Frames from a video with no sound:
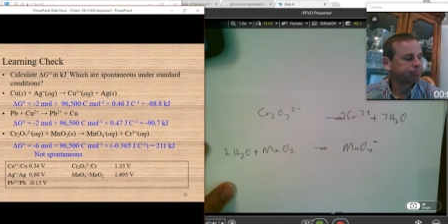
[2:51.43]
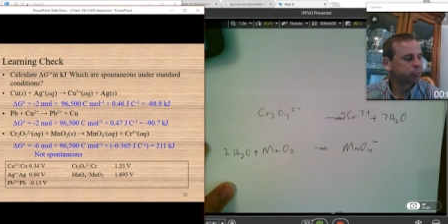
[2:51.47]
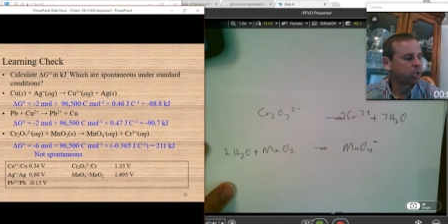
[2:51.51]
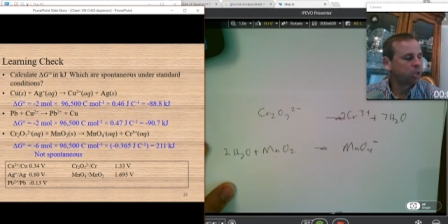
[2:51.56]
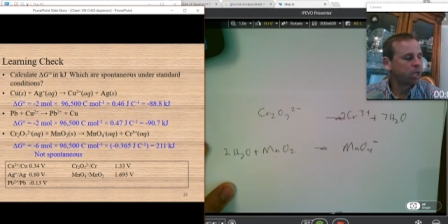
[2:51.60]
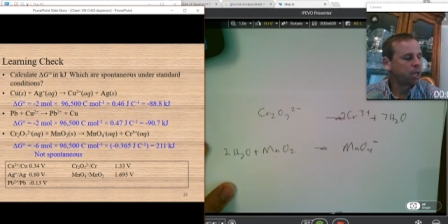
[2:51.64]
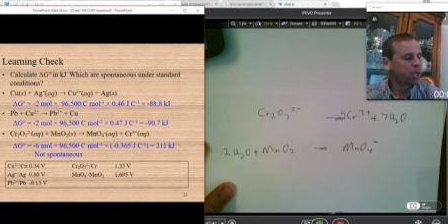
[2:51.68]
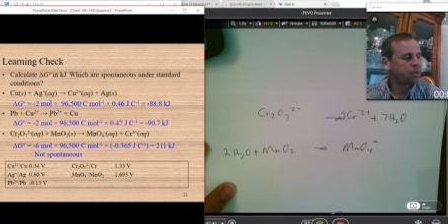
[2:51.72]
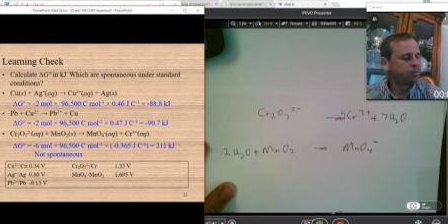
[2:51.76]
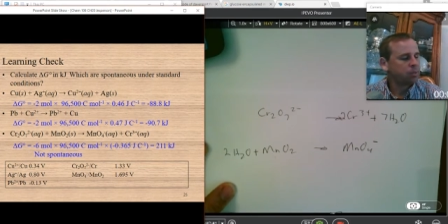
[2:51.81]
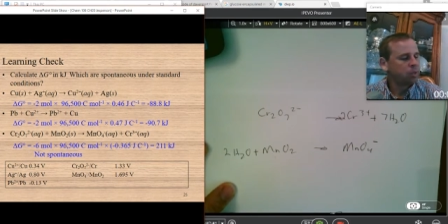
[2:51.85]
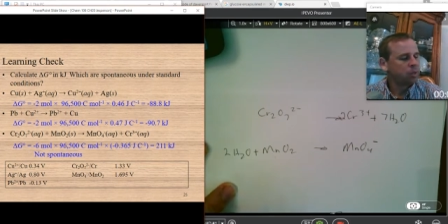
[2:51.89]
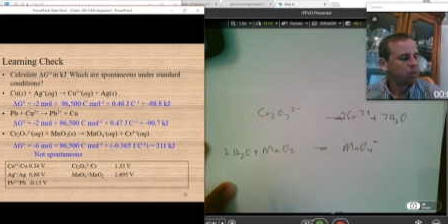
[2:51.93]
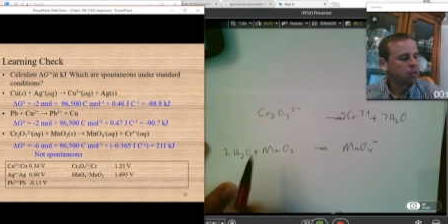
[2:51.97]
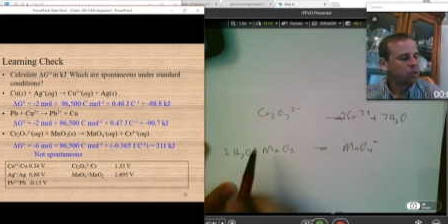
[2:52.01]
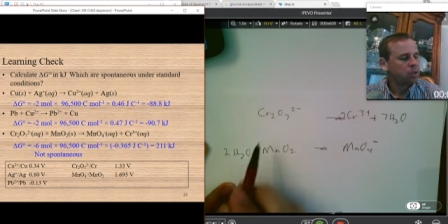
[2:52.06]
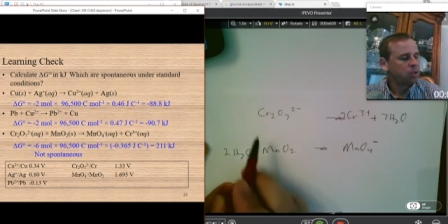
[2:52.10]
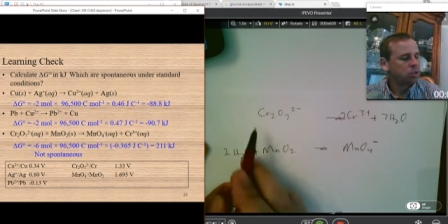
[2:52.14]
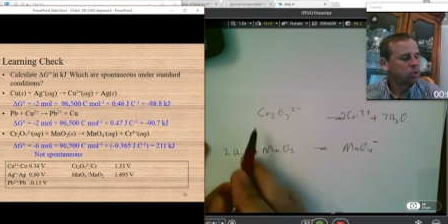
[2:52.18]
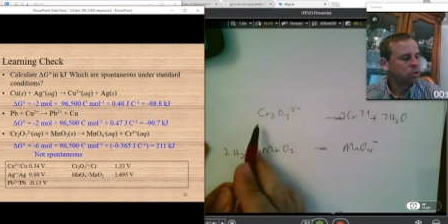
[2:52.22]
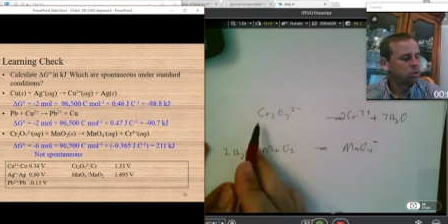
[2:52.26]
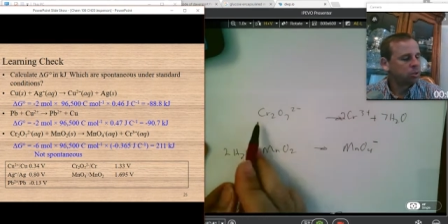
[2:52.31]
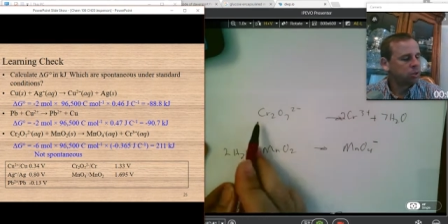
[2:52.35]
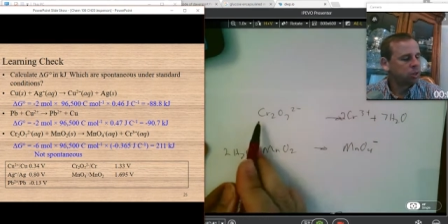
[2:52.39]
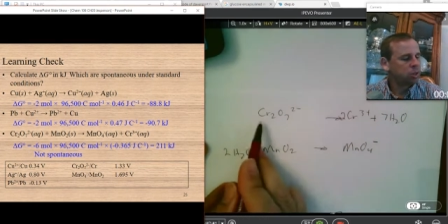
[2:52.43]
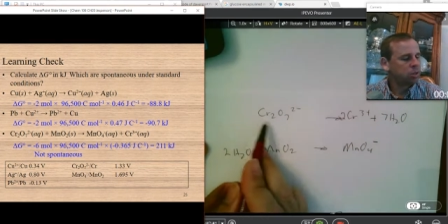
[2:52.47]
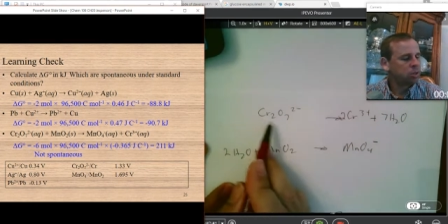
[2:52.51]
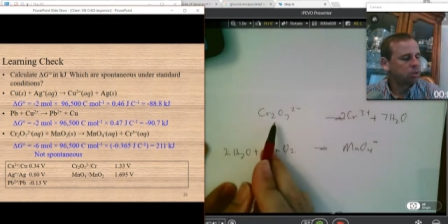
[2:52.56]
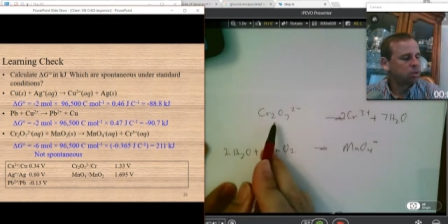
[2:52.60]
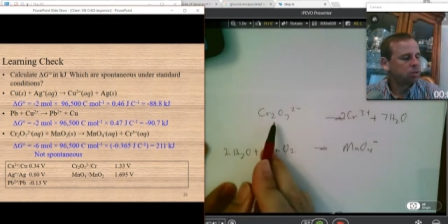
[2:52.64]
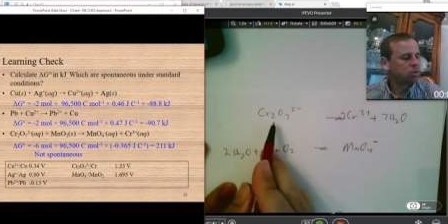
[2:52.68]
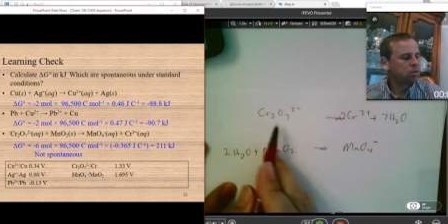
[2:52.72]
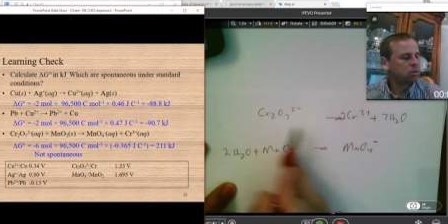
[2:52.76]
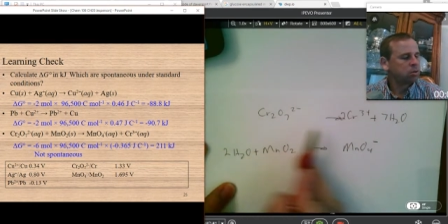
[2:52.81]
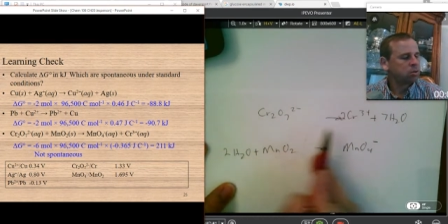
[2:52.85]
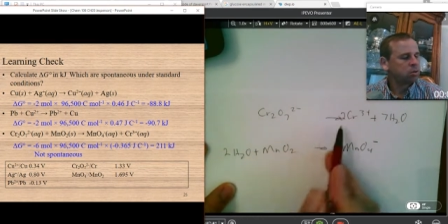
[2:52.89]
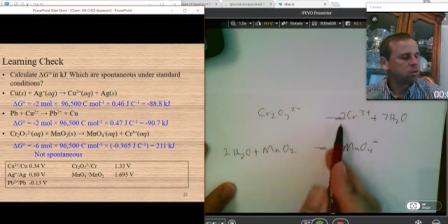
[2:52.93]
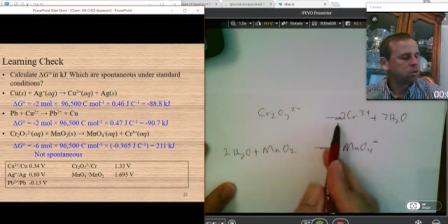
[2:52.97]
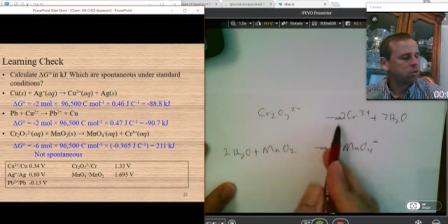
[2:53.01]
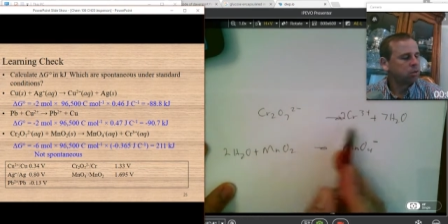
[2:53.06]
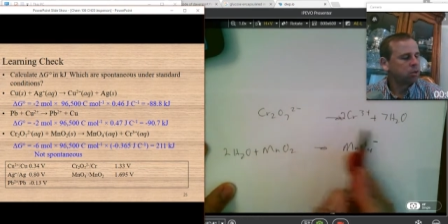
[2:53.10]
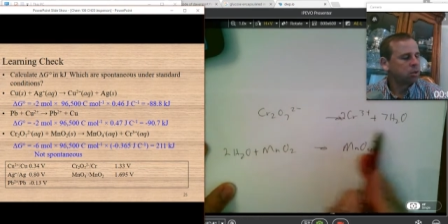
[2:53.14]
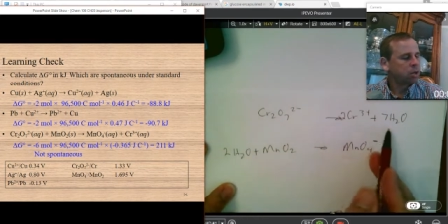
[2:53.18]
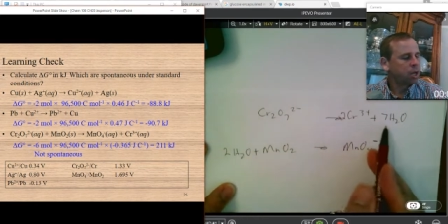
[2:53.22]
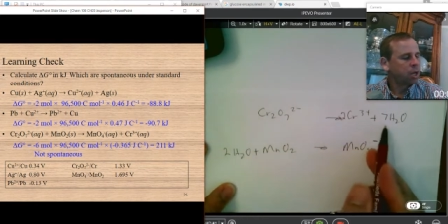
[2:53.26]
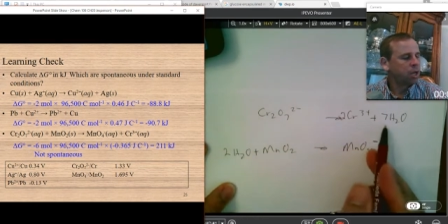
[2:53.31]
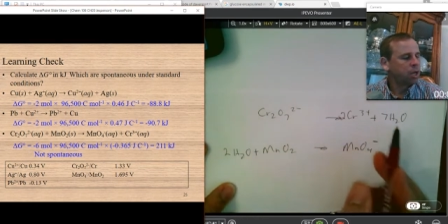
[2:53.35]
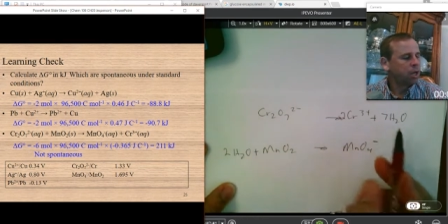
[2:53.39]
Okay? So here,
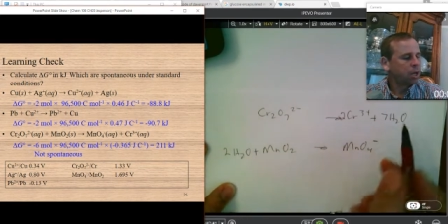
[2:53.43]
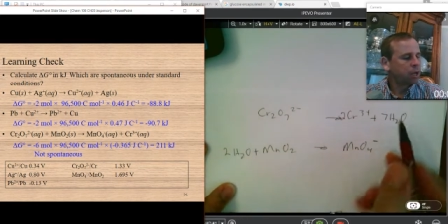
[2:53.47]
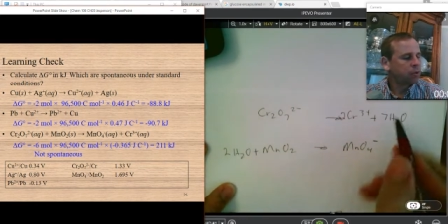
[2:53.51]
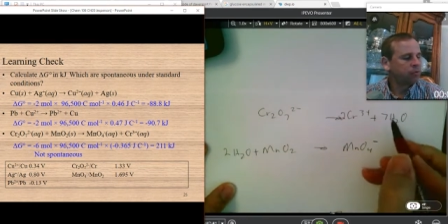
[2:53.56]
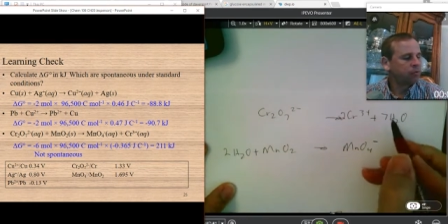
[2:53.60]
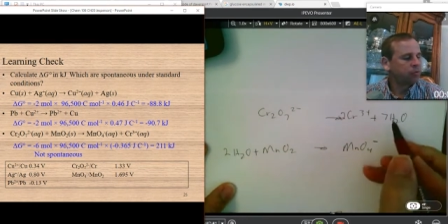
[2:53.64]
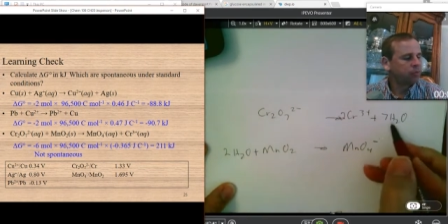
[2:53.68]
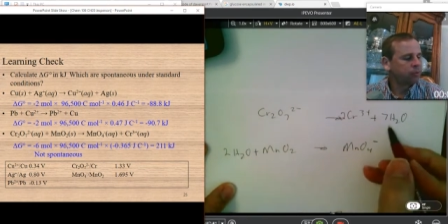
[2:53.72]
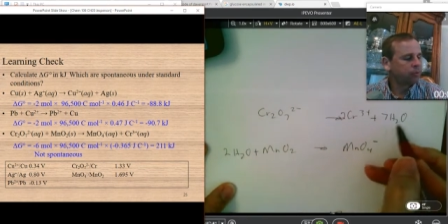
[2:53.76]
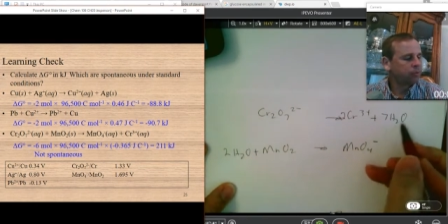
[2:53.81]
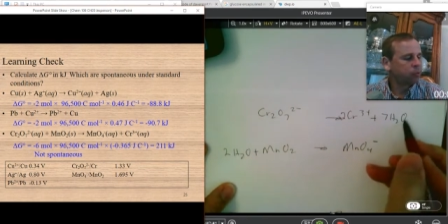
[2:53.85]
I have